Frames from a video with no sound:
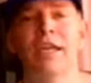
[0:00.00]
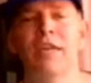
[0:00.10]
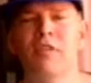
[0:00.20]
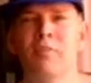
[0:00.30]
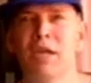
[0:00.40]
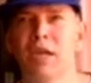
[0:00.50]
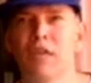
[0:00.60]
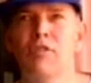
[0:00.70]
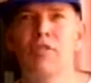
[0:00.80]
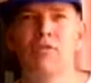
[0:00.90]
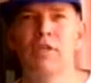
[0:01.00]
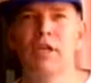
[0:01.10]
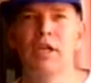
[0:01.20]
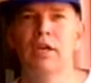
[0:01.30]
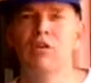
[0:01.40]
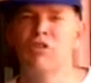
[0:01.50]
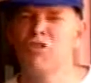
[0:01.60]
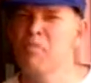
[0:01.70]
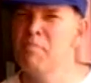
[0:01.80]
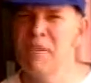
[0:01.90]
is because of the
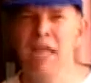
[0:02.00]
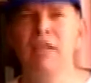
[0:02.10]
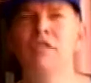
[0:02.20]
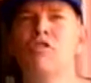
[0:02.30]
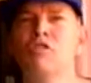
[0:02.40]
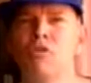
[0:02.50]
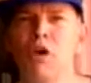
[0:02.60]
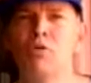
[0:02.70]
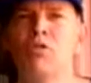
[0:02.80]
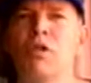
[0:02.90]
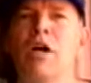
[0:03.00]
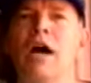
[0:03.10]
tremendous growth